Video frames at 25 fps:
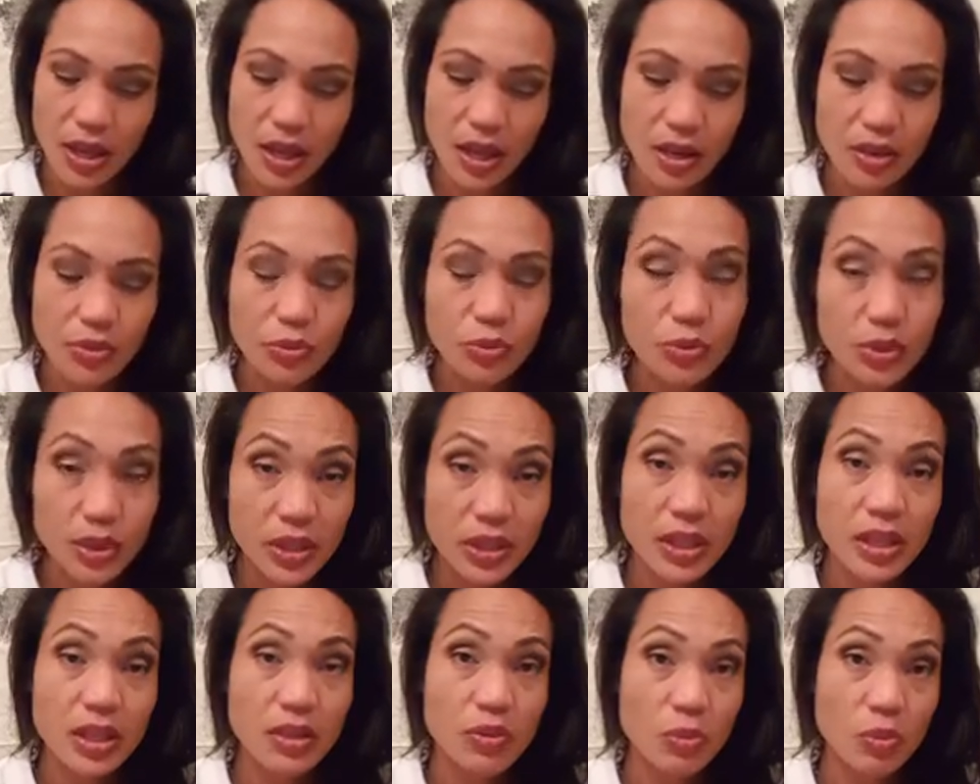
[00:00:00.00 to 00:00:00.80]
And
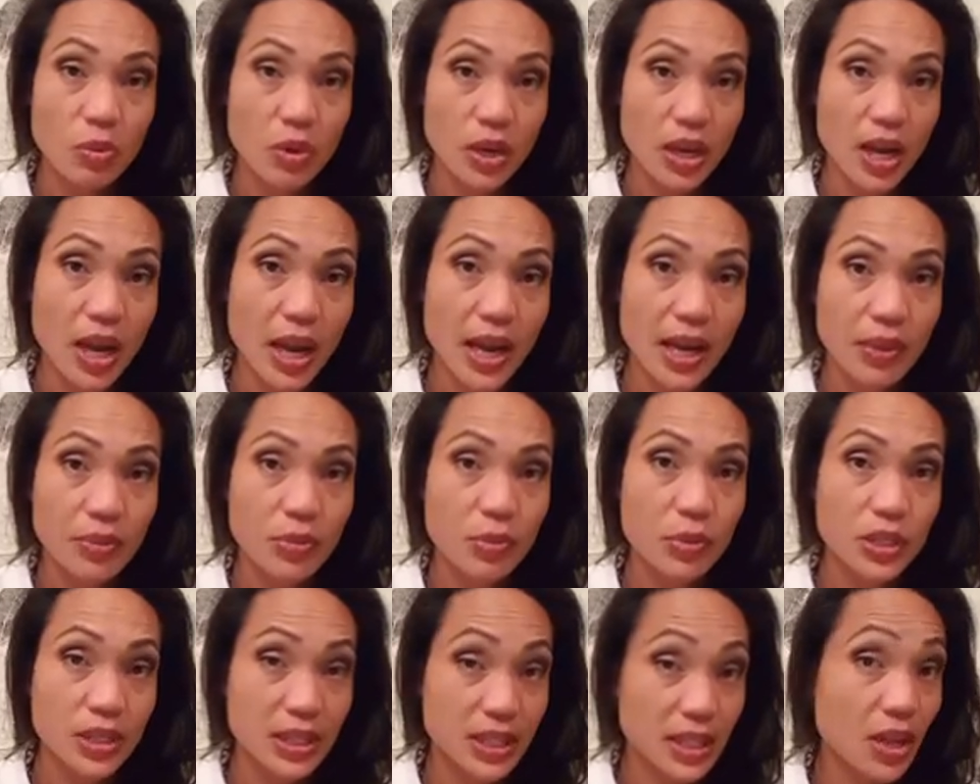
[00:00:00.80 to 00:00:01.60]
really what I
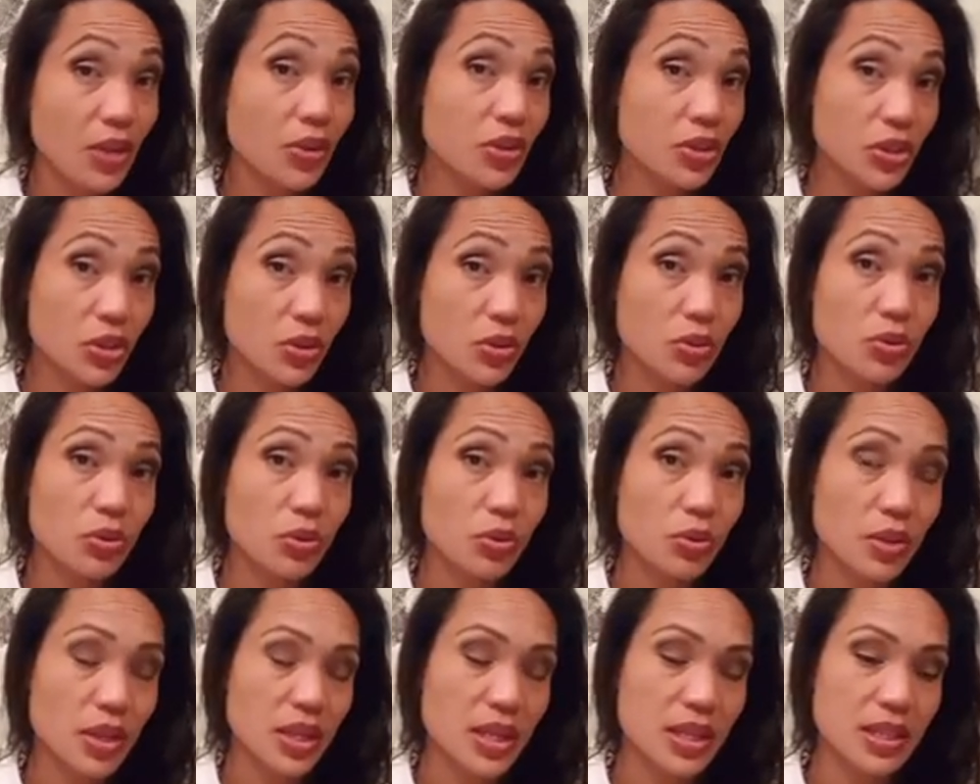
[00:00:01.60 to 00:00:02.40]
would tell
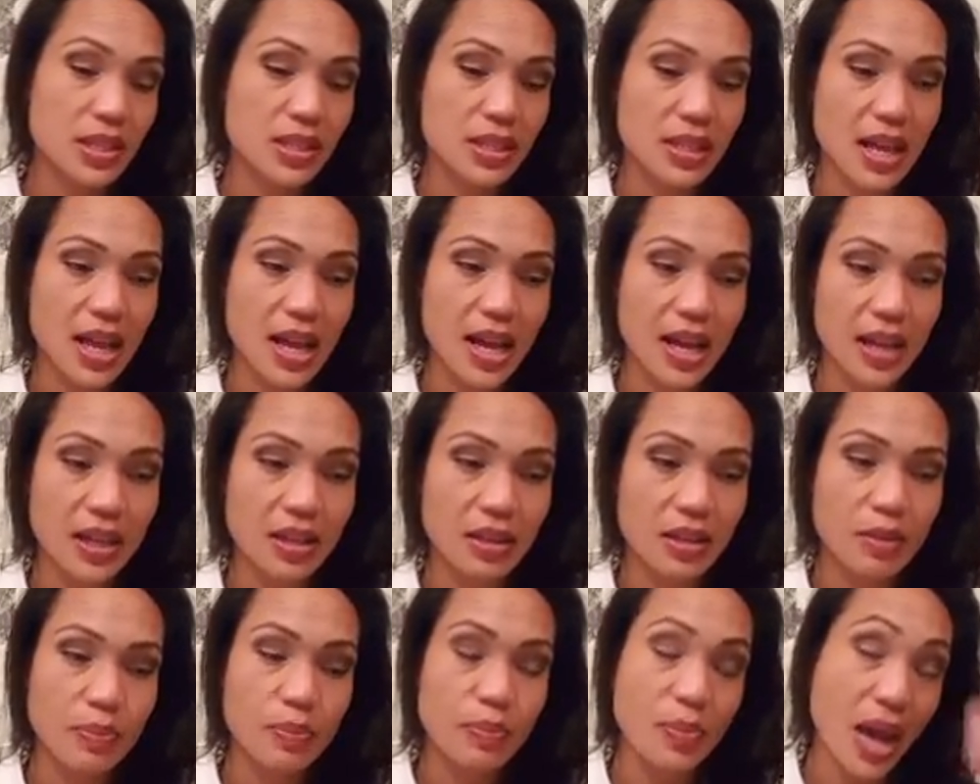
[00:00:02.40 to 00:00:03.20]
you is that
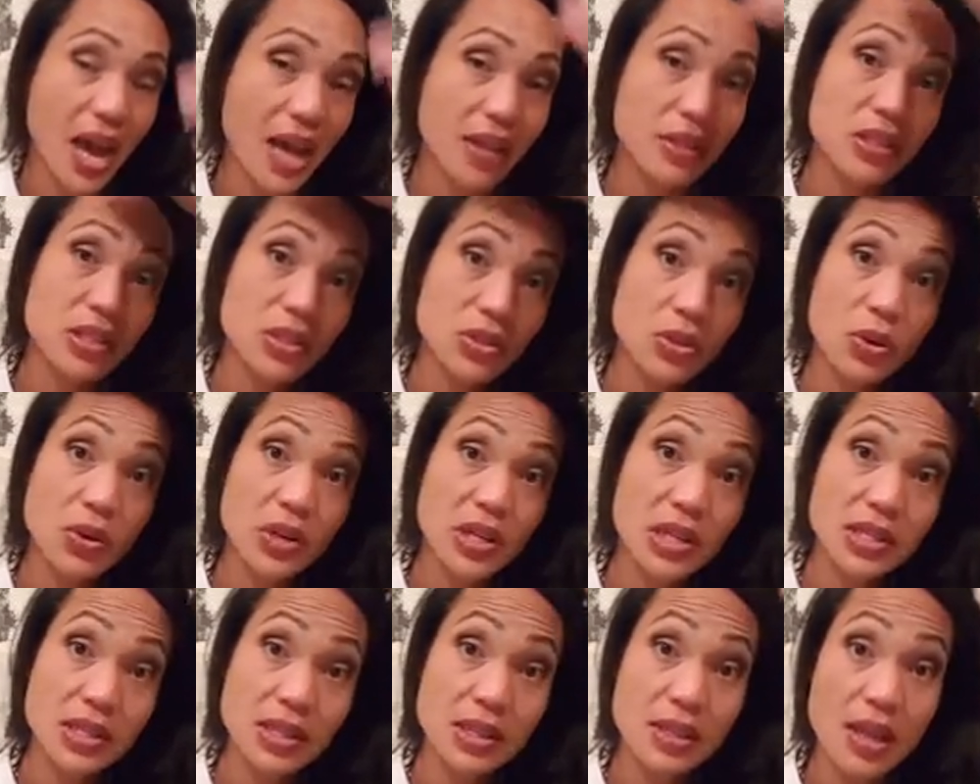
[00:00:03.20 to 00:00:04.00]
the
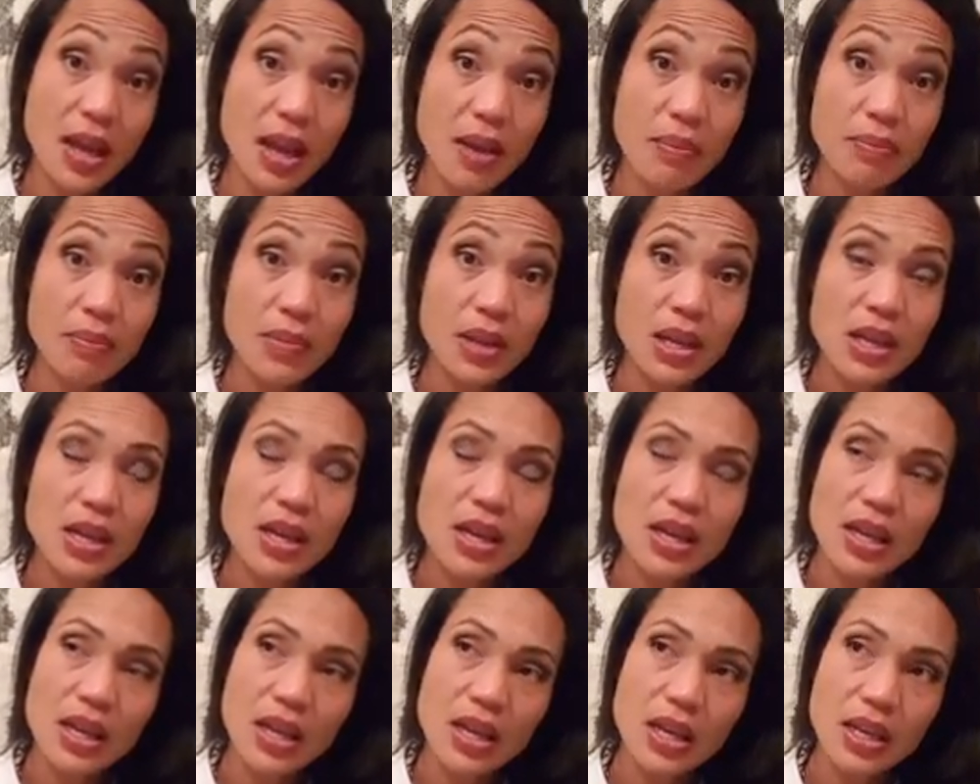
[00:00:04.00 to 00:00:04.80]
backstory to them
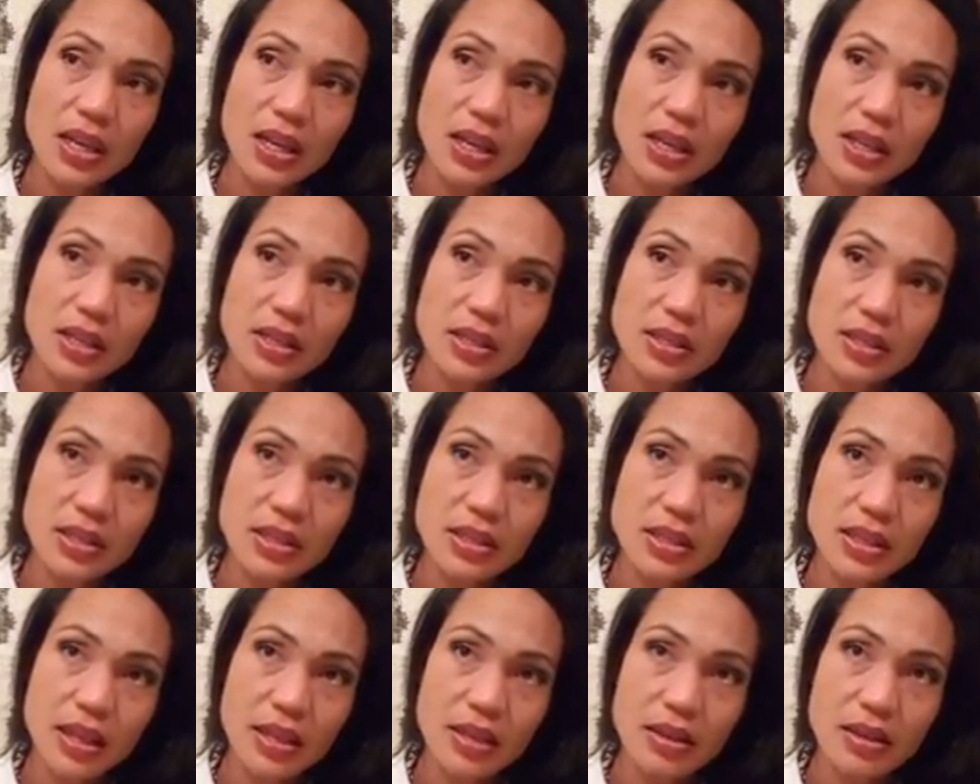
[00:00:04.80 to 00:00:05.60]

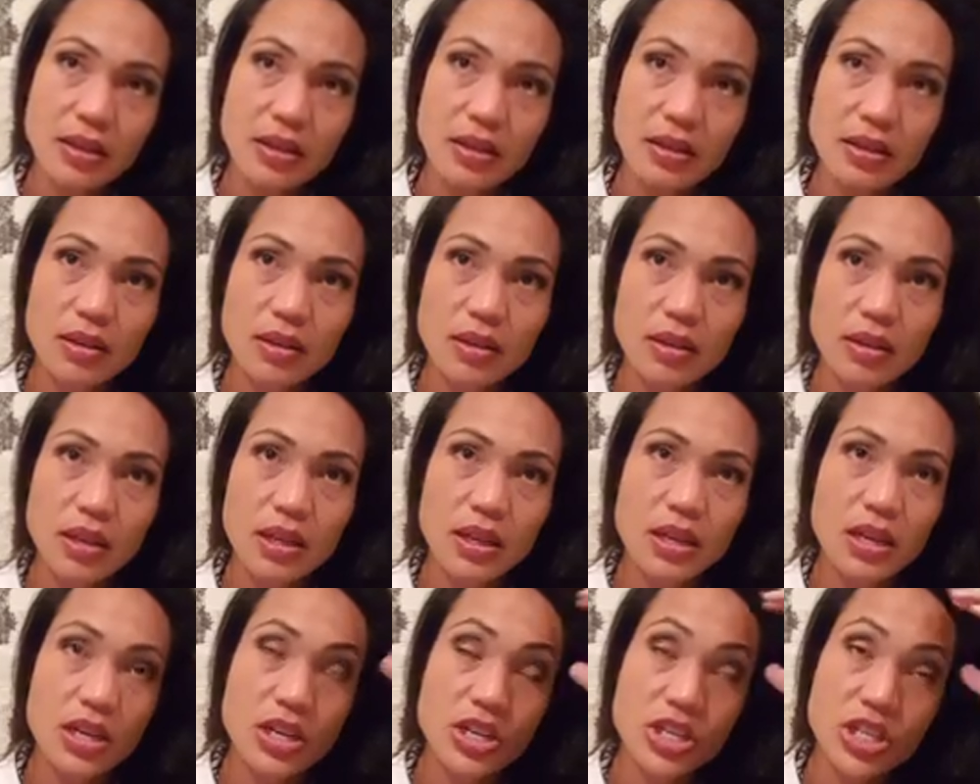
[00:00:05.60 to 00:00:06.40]
is that
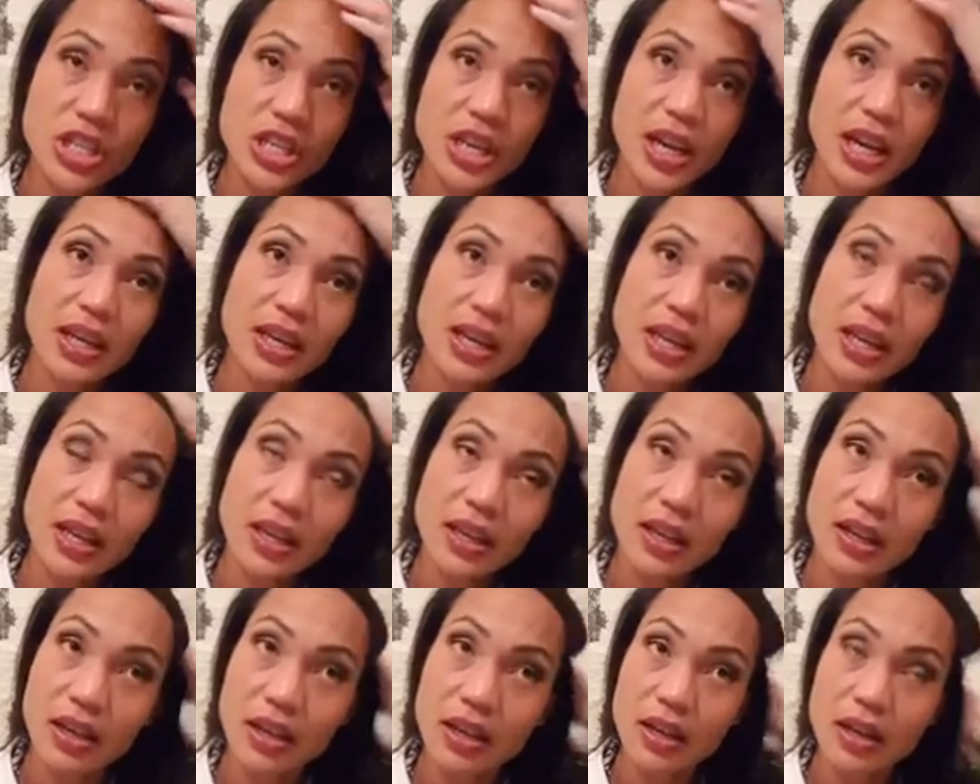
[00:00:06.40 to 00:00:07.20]
initiating
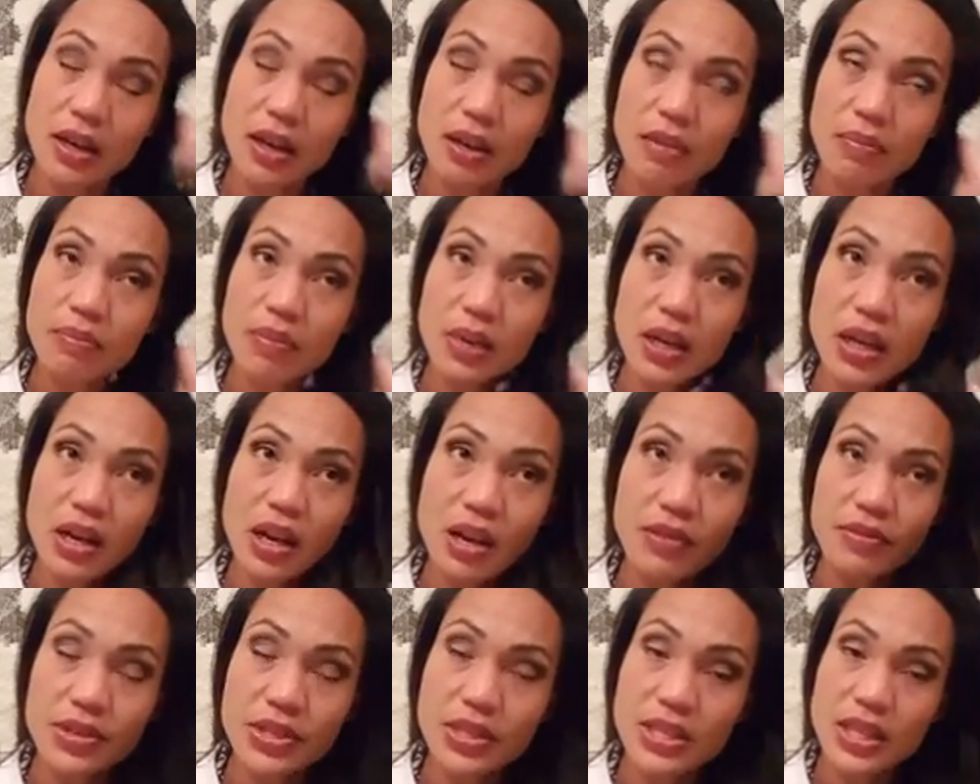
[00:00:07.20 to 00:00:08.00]
a
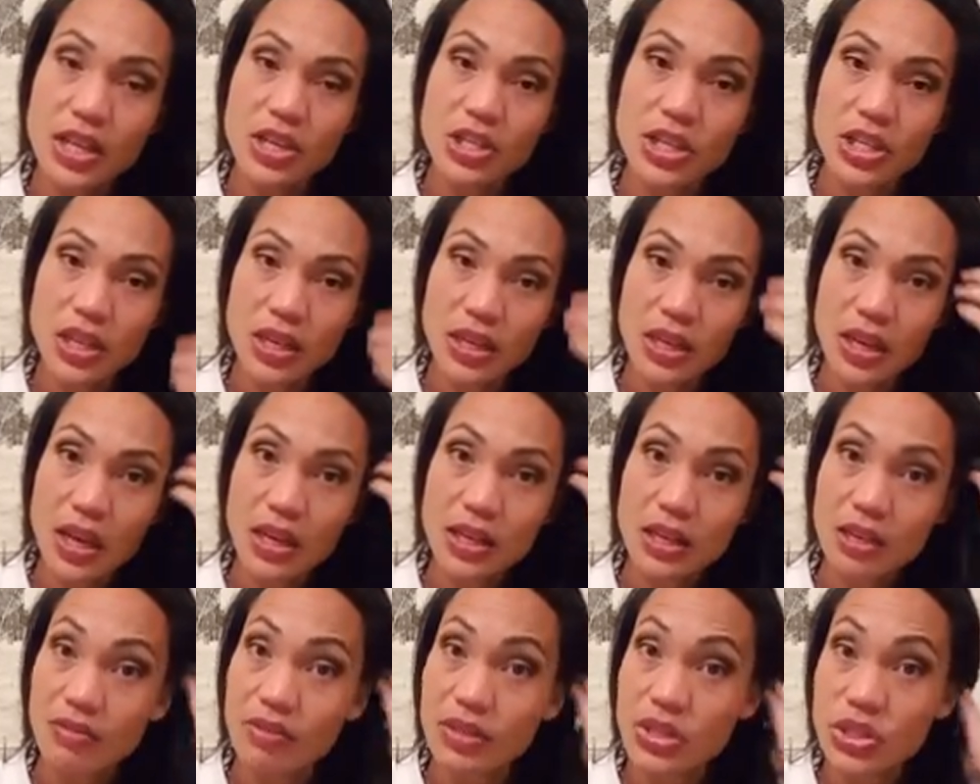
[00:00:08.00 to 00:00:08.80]
conversation
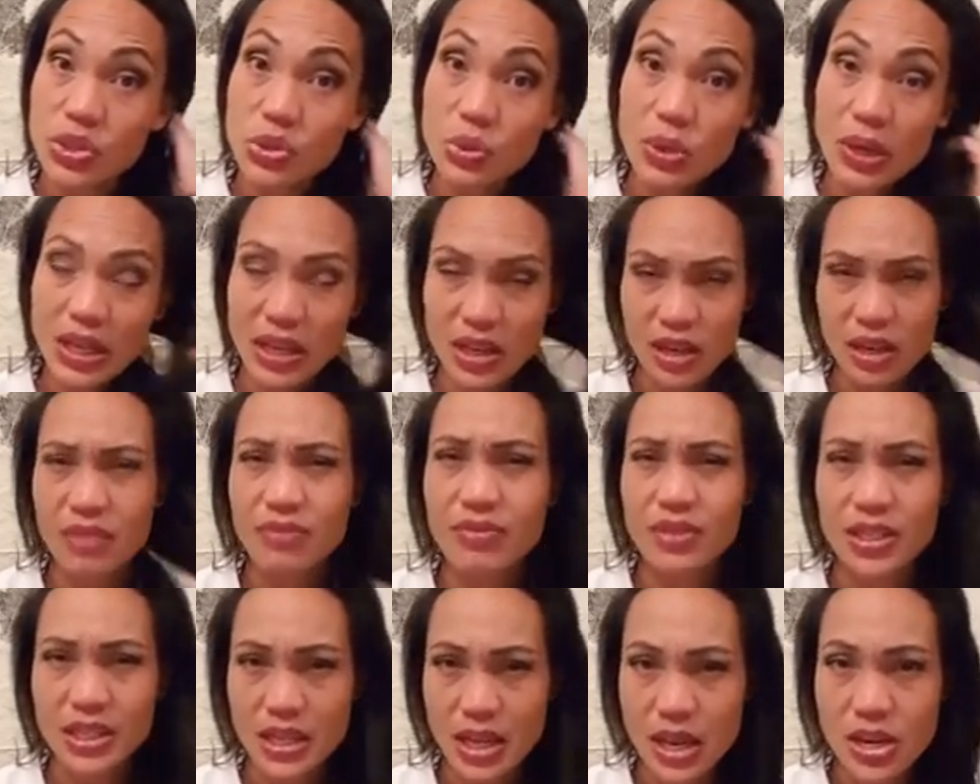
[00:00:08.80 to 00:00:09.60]
and even doing an
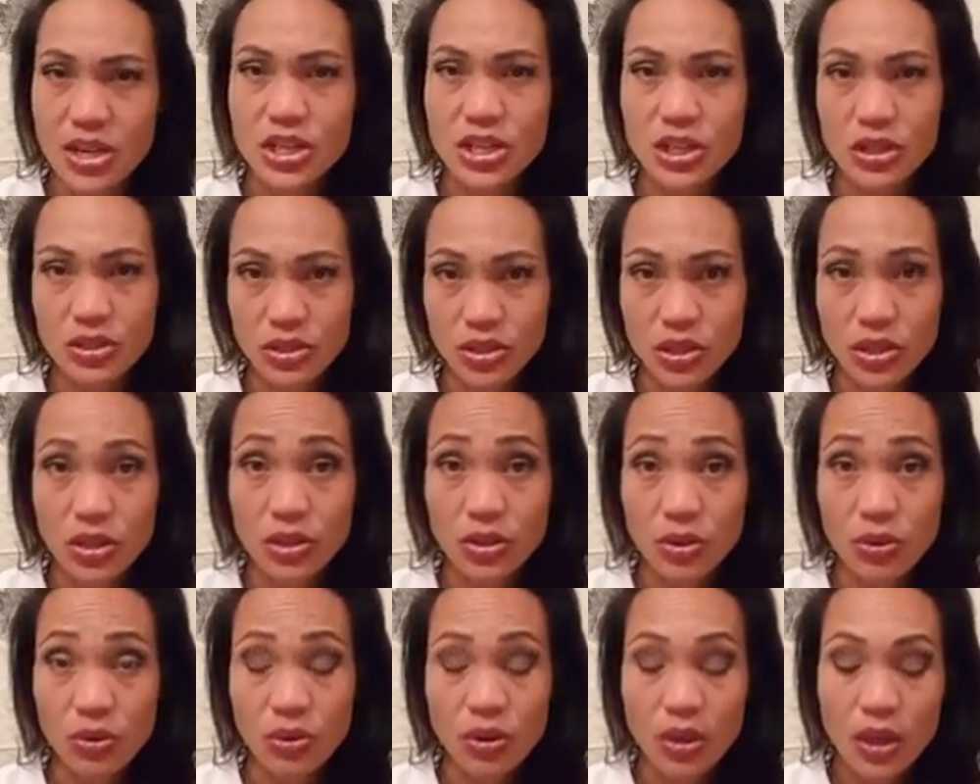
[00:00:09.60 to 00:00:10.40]
invitation to
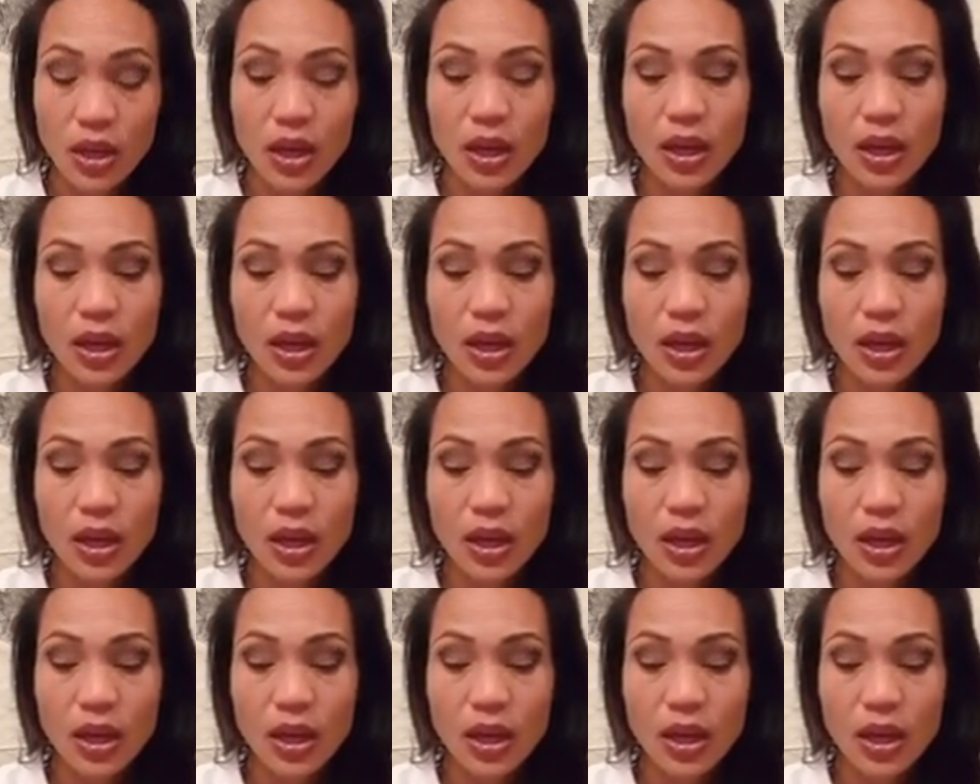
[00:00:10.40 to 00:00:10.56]
you